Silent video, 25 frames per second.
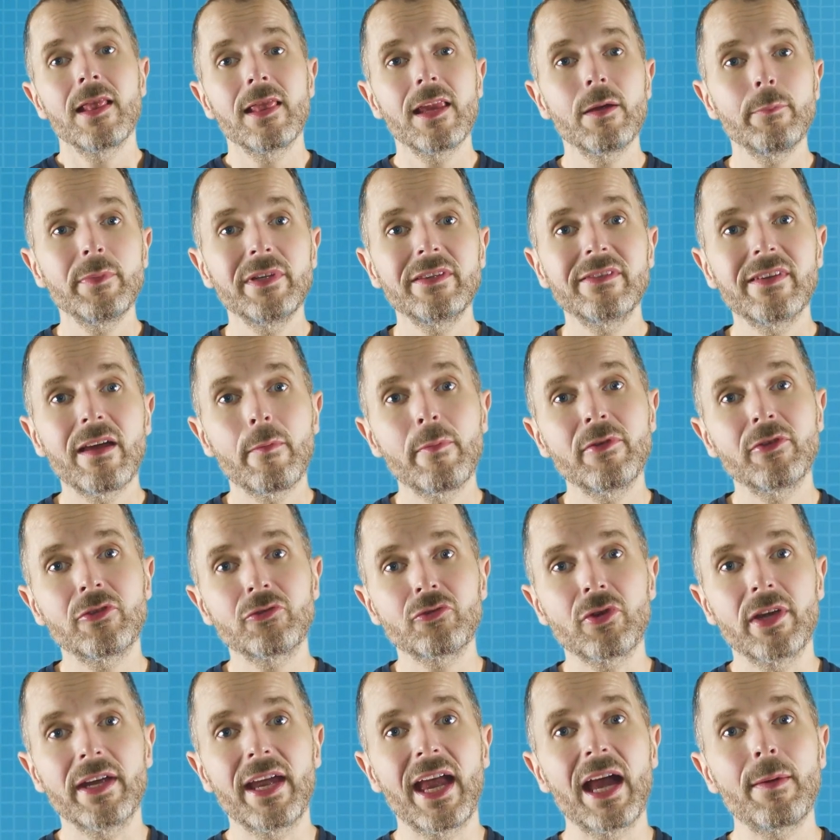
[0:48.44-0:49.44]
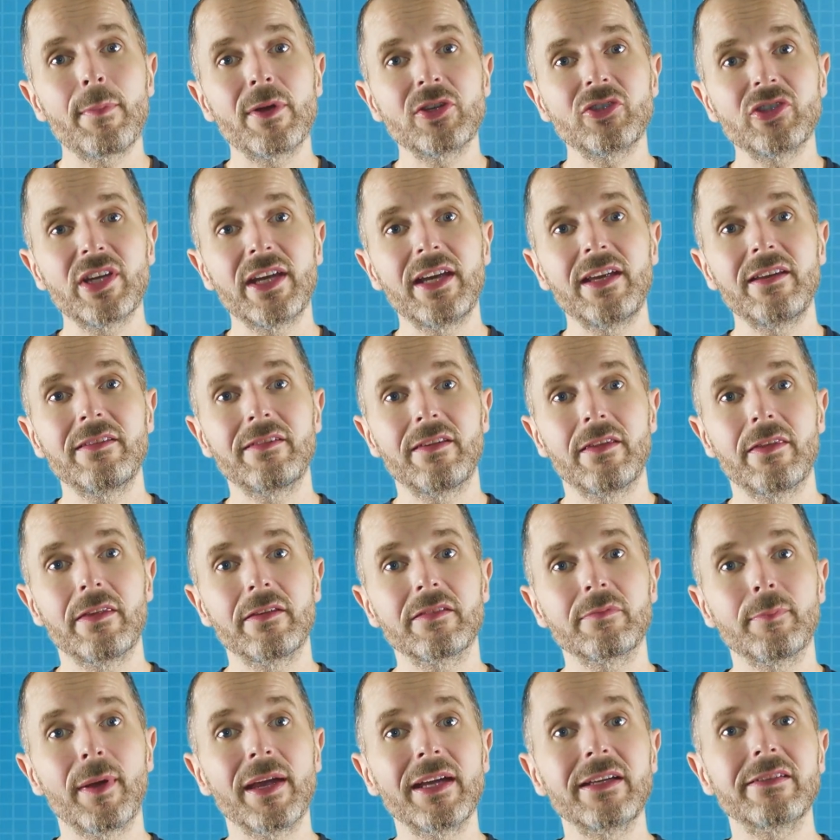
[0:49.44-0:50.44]
Let me demonstrate how much easier
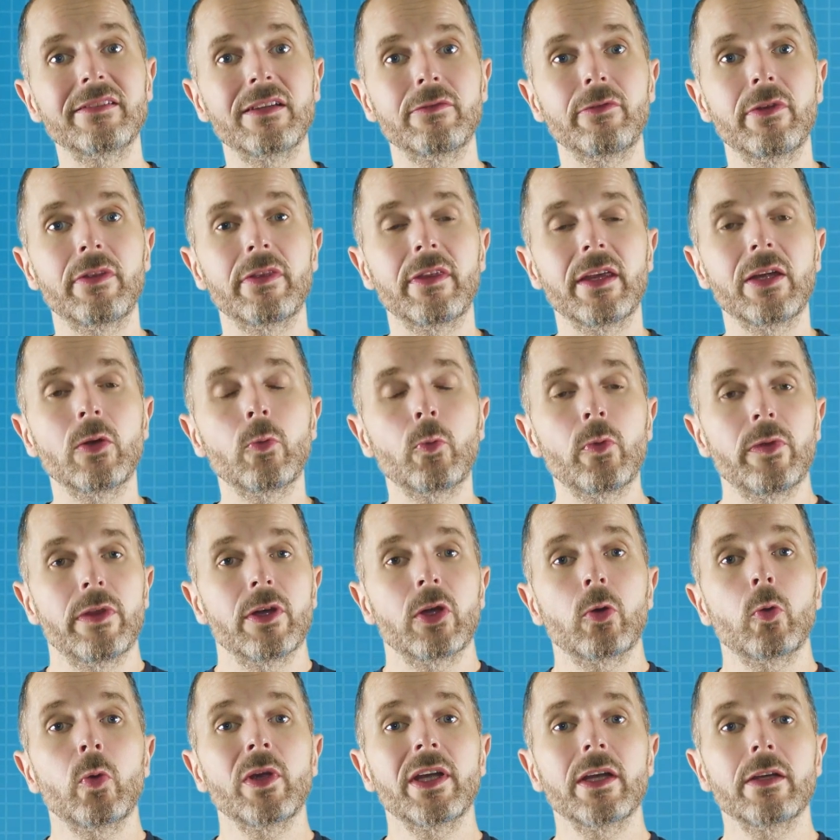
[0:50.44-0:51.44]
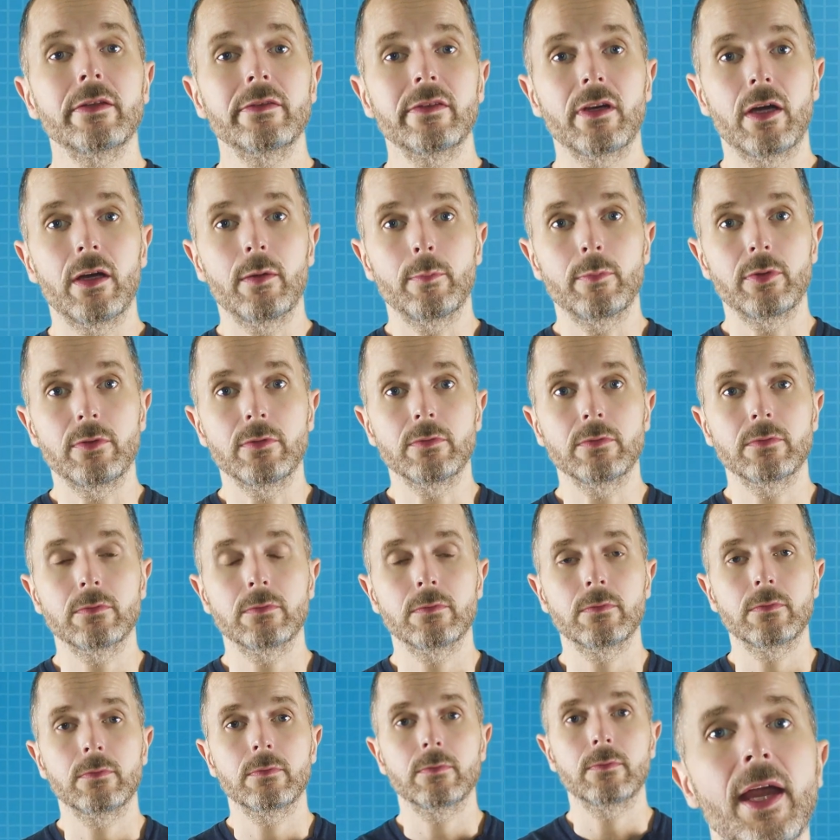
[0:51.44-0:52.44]
this makes everything with a quick example.
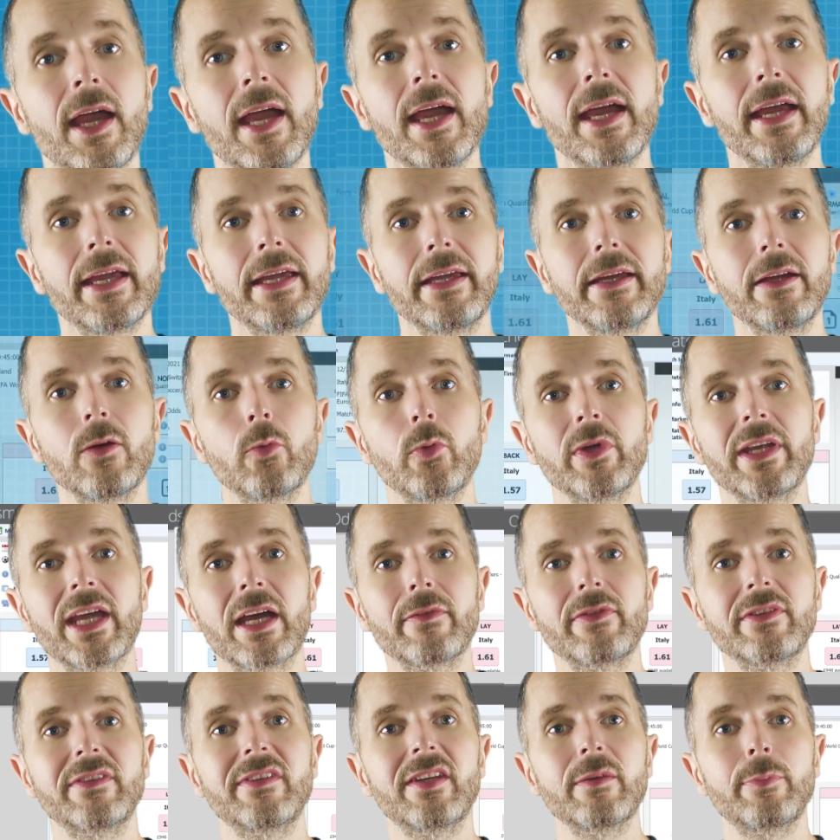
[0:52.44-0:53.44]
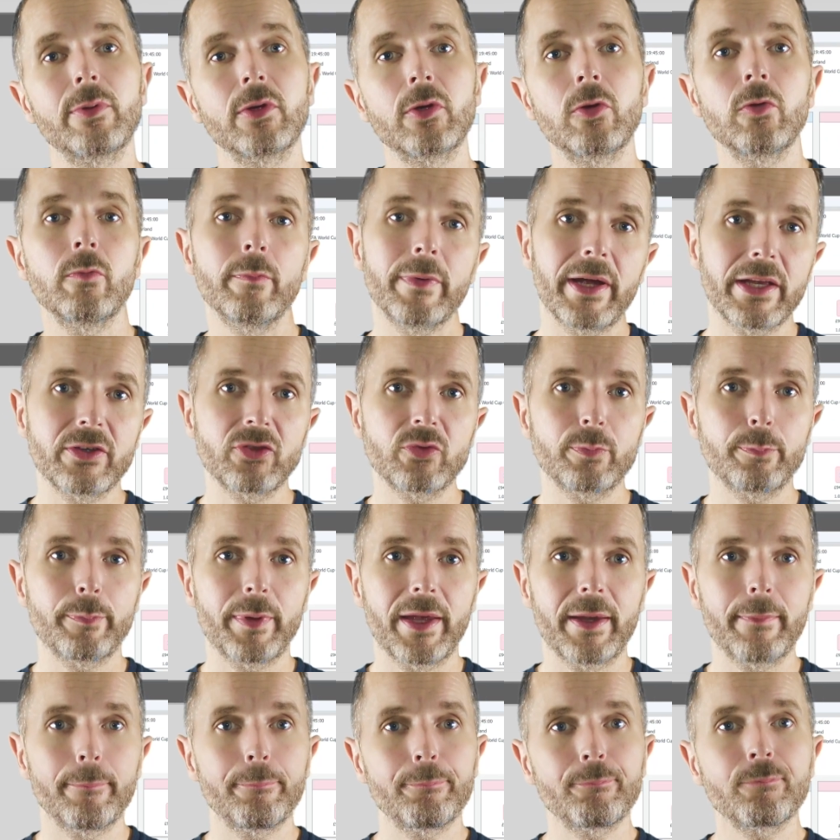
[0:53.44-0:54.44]
Here we have a typical match
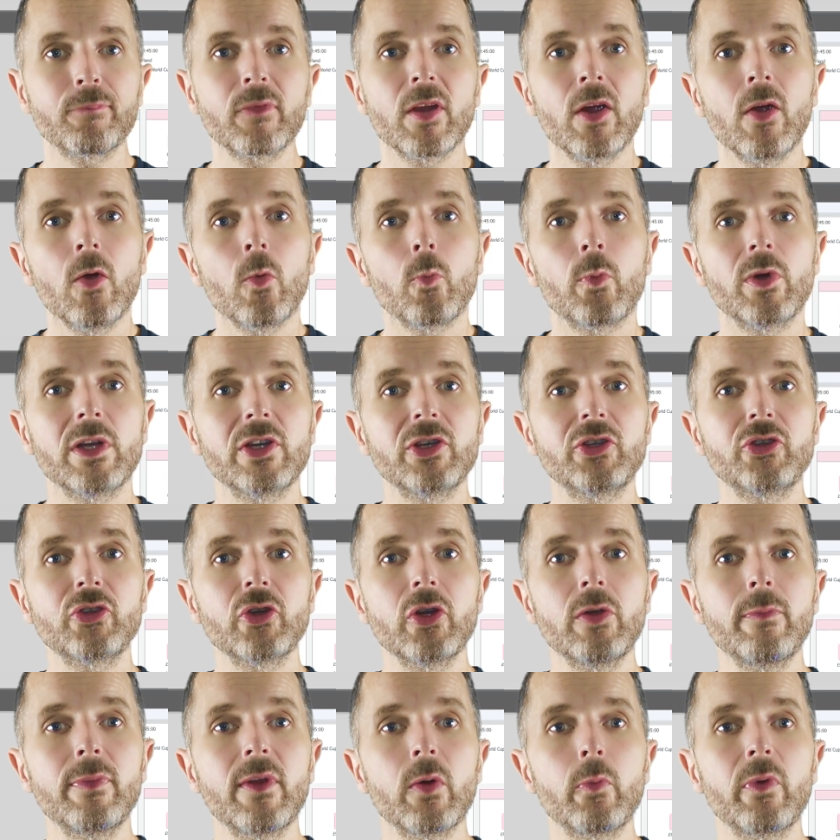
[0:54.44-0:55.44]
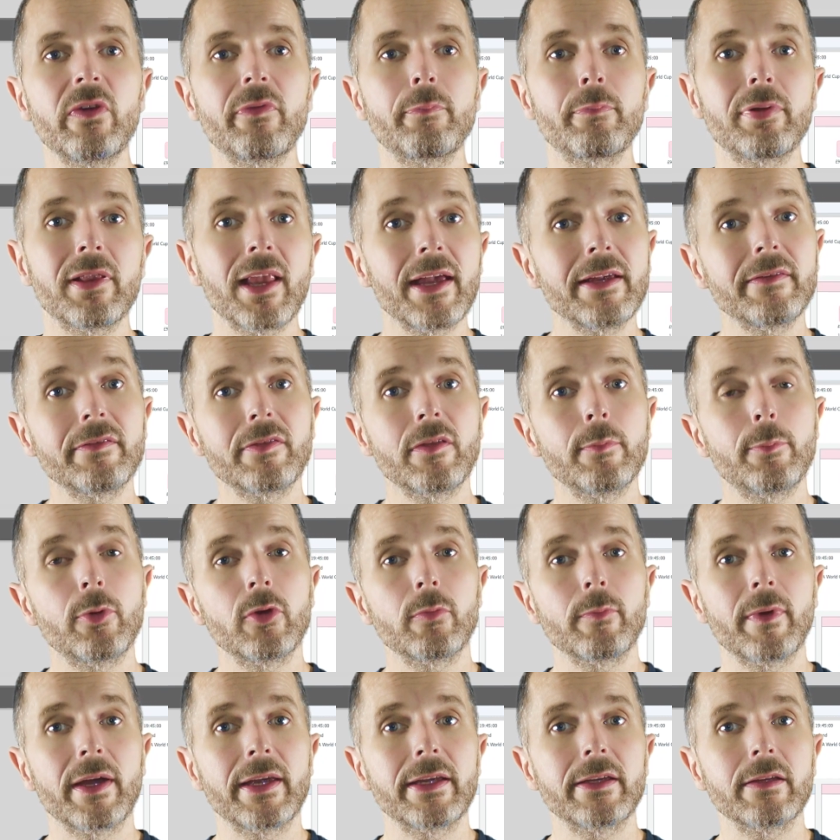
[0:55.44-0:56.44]
bet. We'll assume that we've placed the
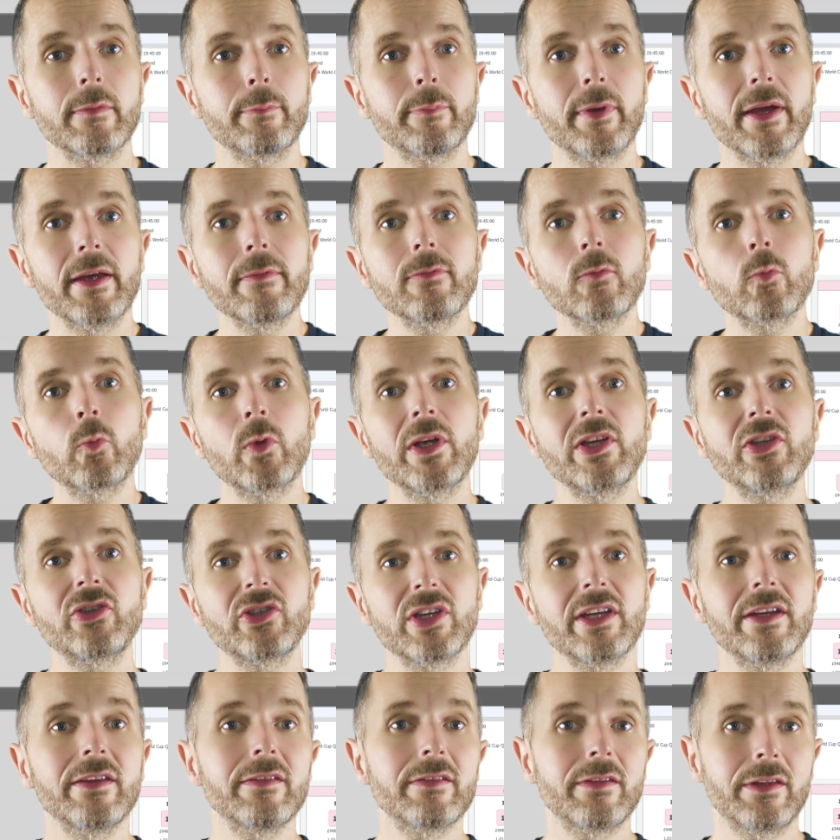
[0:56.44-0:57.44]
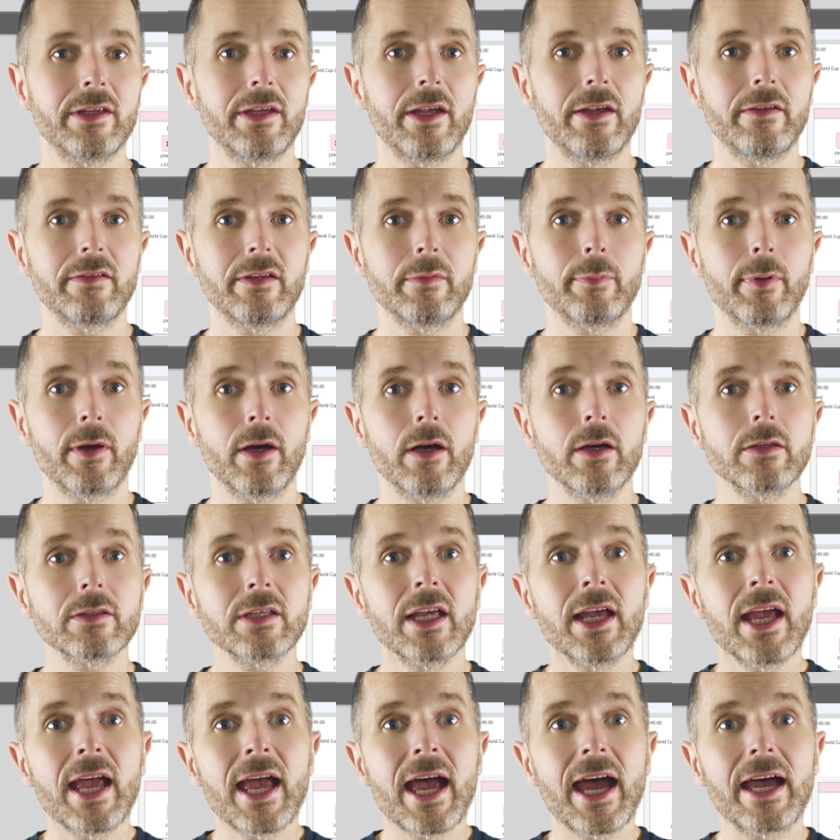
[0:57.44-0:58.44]
bookmaker bet, which is the easy part,
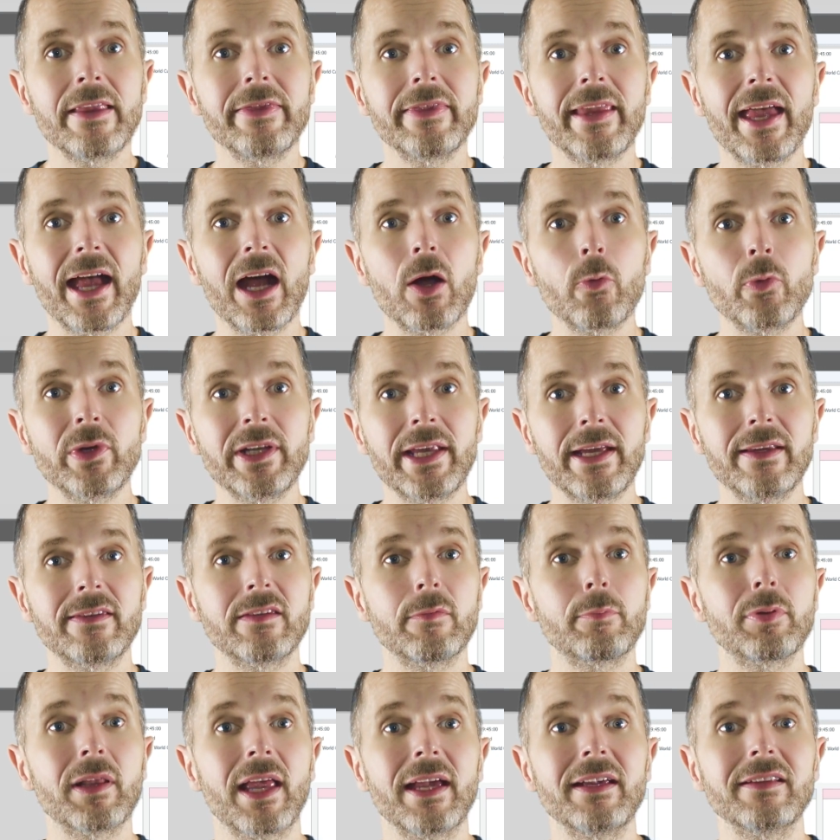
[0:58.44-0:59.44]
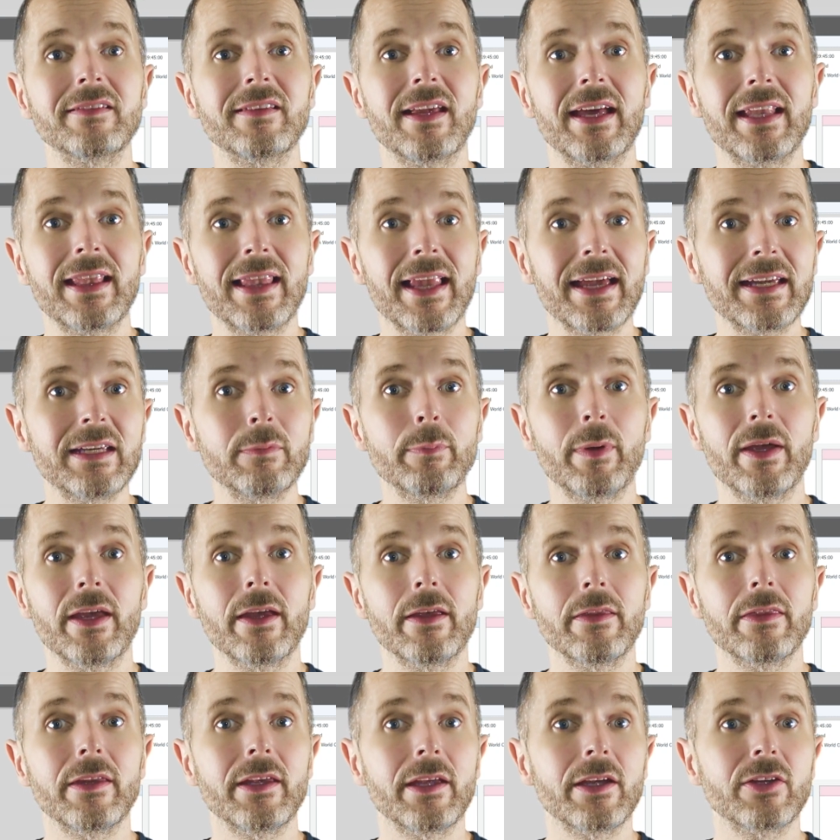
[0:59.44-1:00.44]
and now we need to place our lay bet
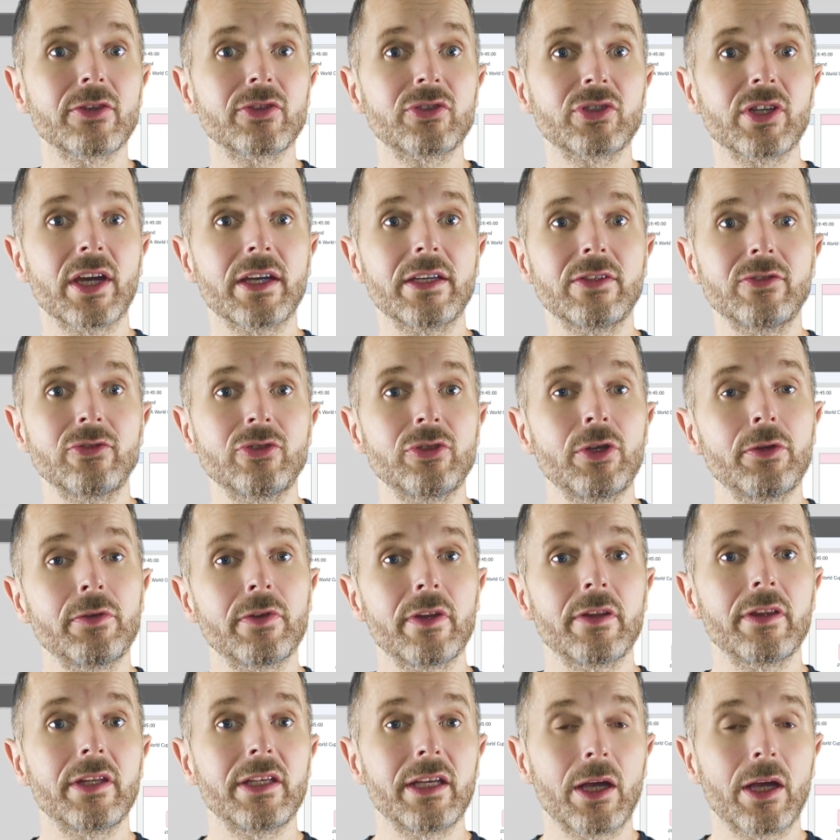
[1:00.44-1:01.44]
at the exchange using